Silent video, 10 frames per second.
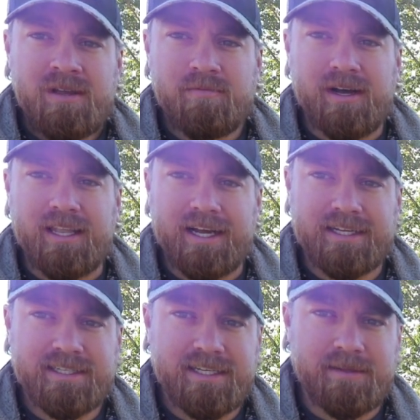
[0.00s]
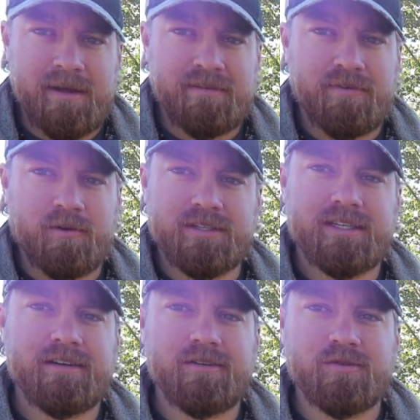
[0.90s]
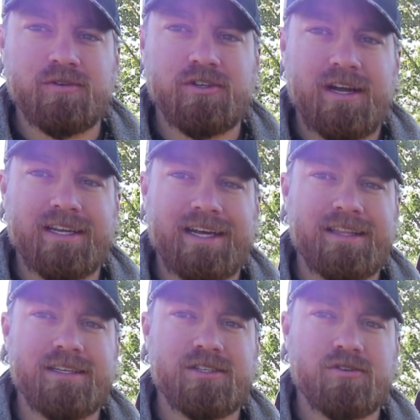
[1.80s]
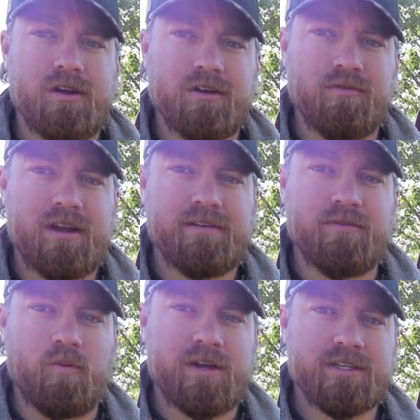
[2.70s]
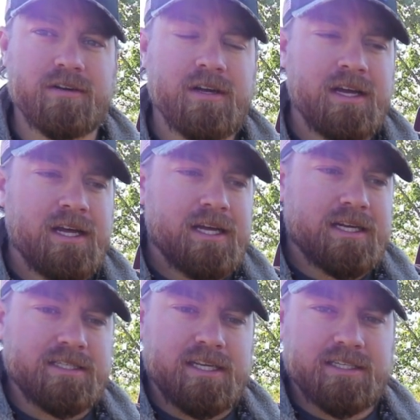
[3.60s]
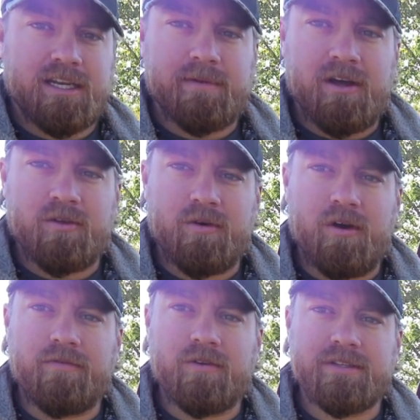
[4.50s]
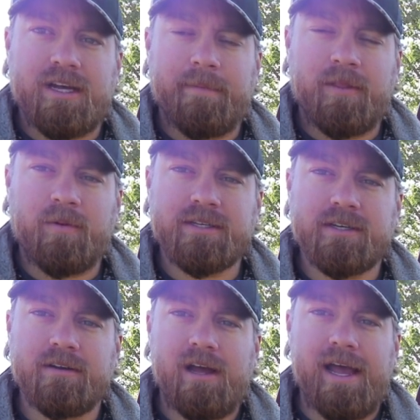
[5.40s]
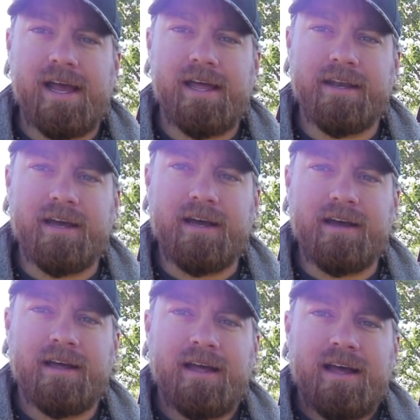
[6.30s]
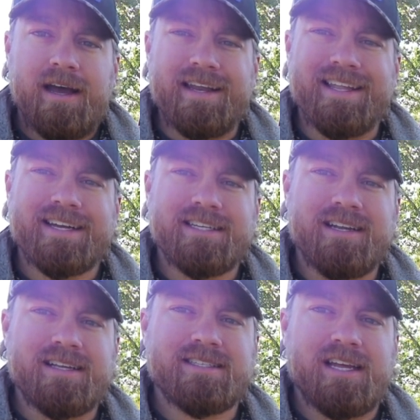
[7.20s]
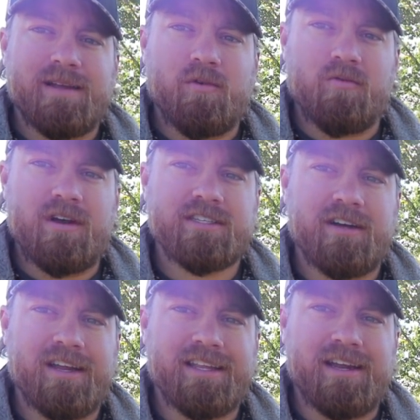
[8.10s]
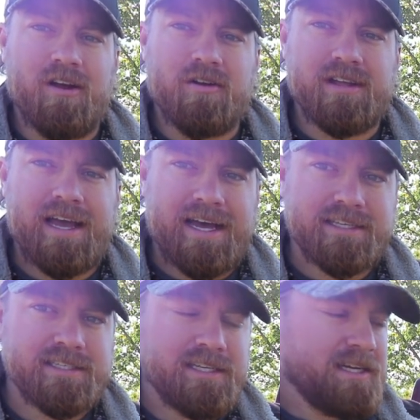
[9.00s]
But like I said, the main focus here is we're trying to get this truck ready for winter, because it is going to be on the road full time in the winter, and I'd like to not see any more rust on it than it already has.